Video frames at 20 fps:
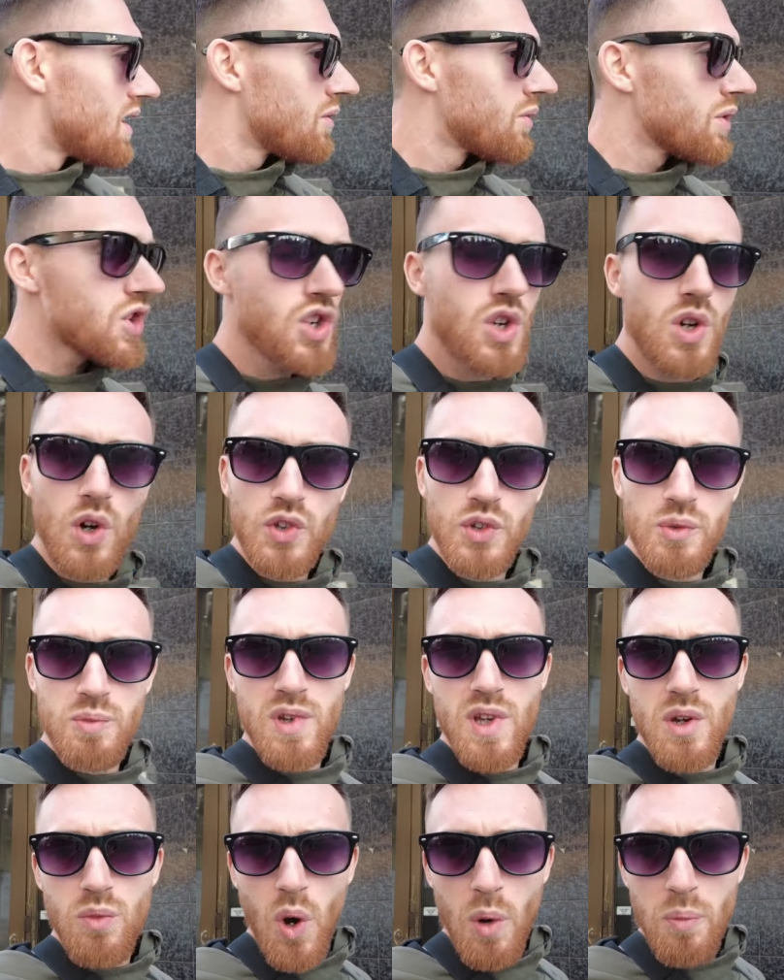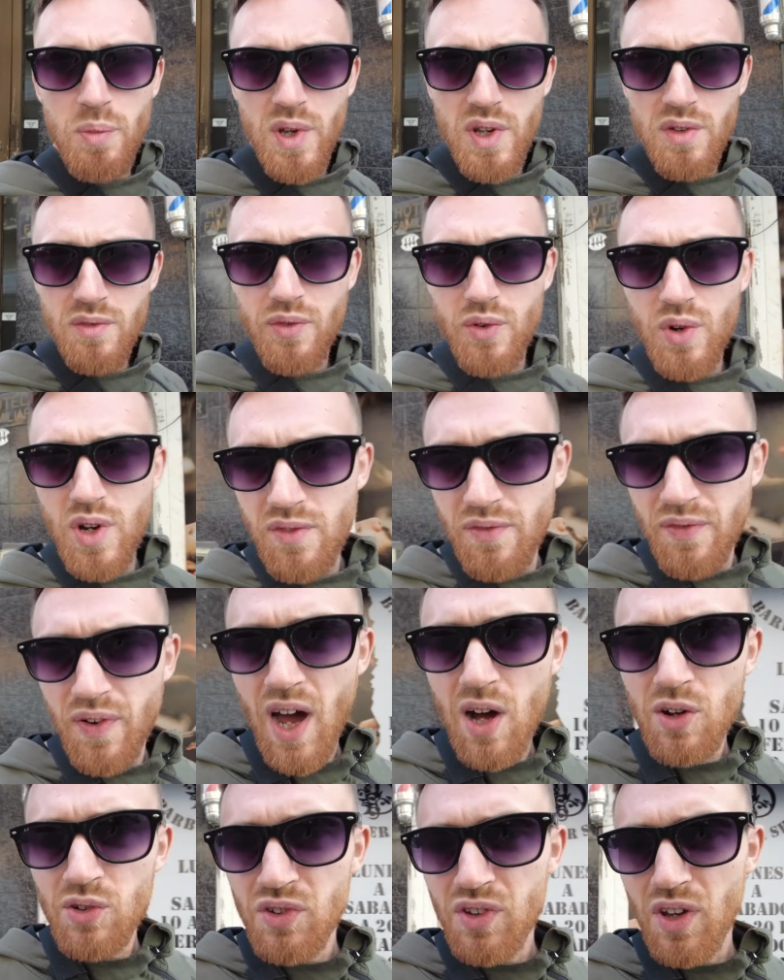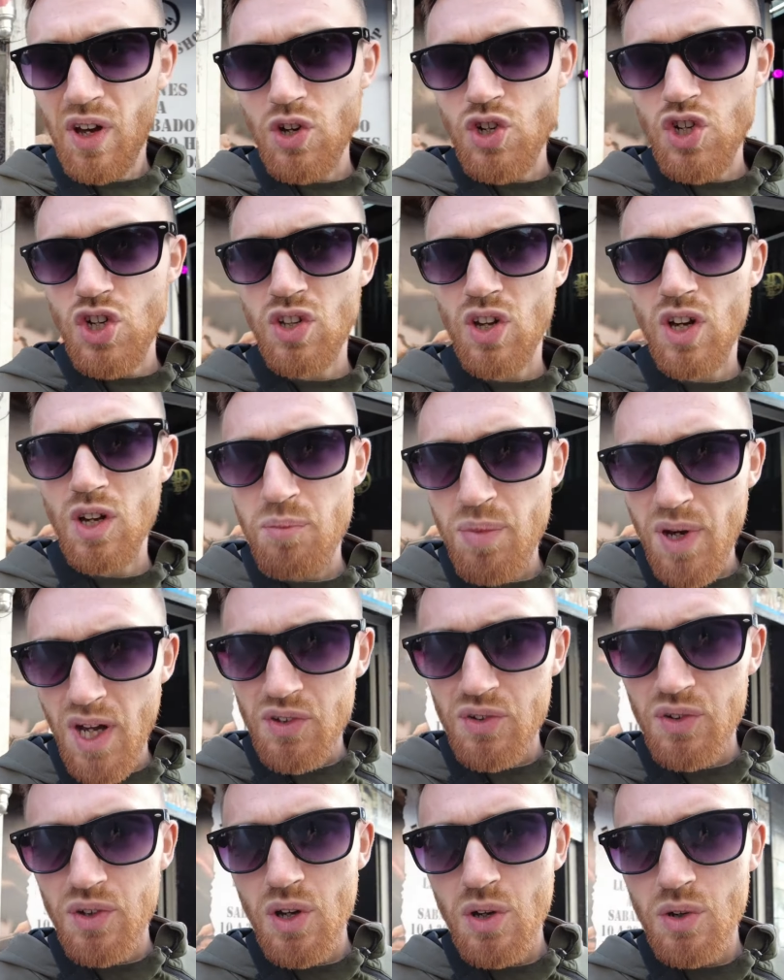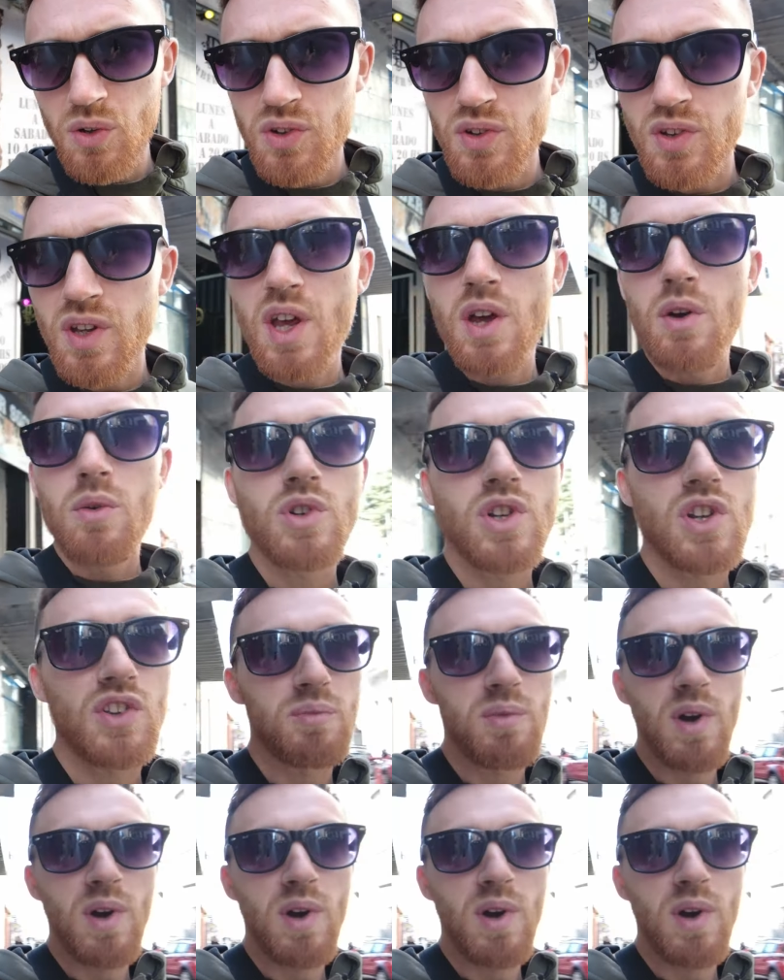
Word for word: which cost me a whopping three thousand Argentine pesos, which is